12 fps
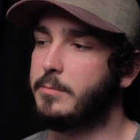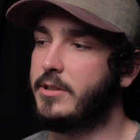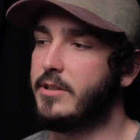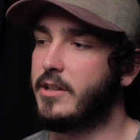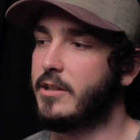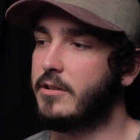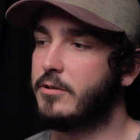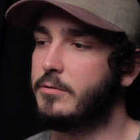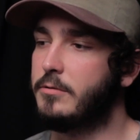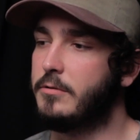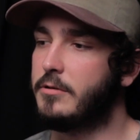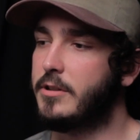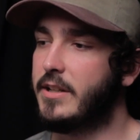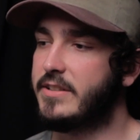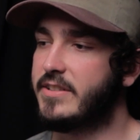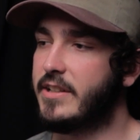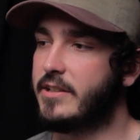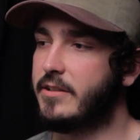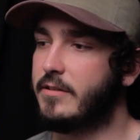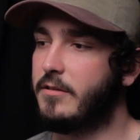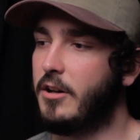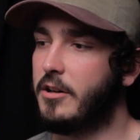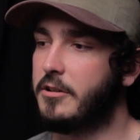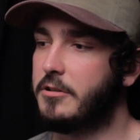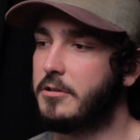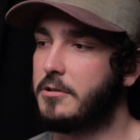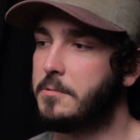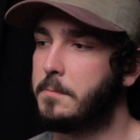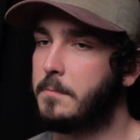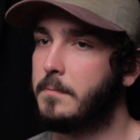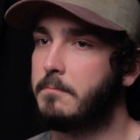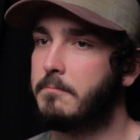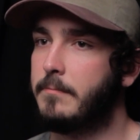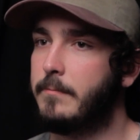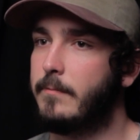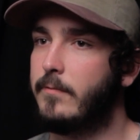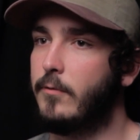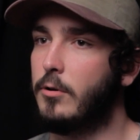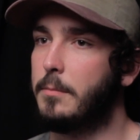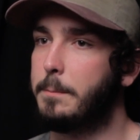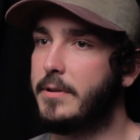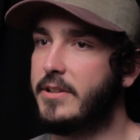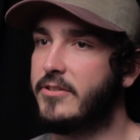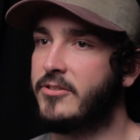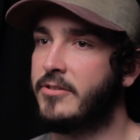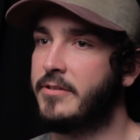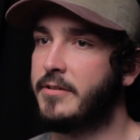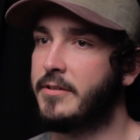could be cooler as like a longer form piece.